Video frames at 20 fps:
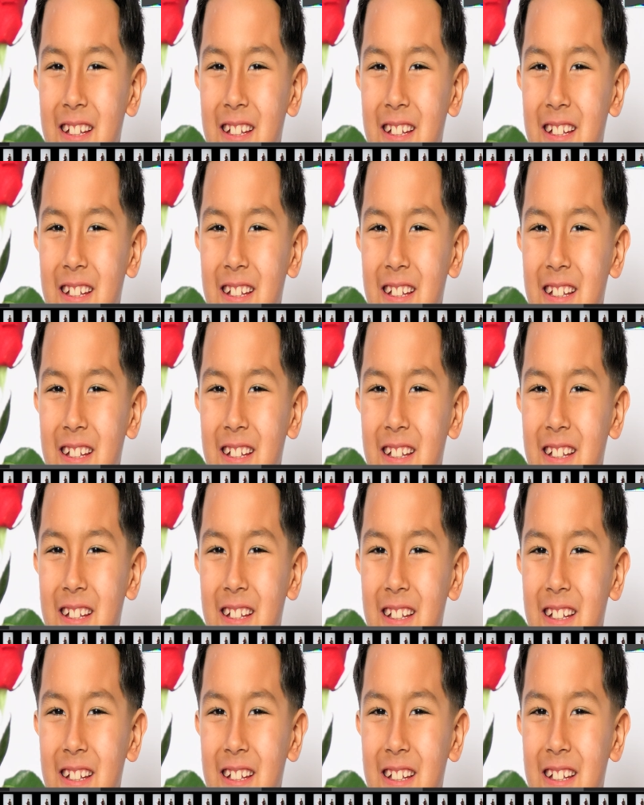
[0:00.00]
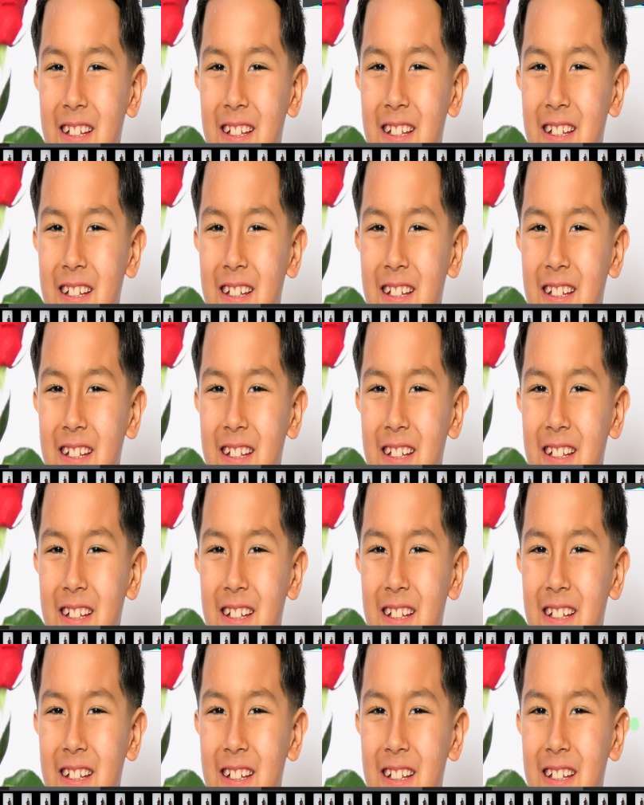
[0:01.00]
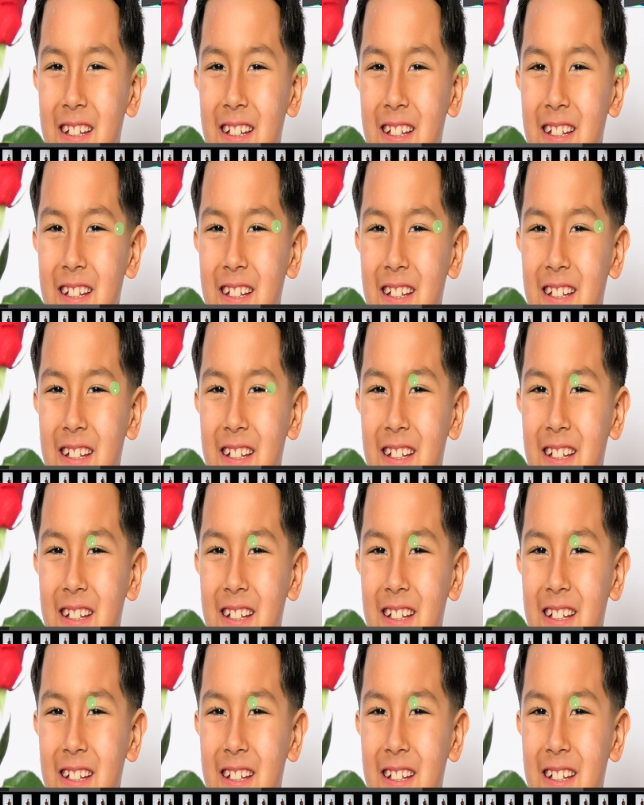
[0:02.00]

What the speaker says: Nobody speaks.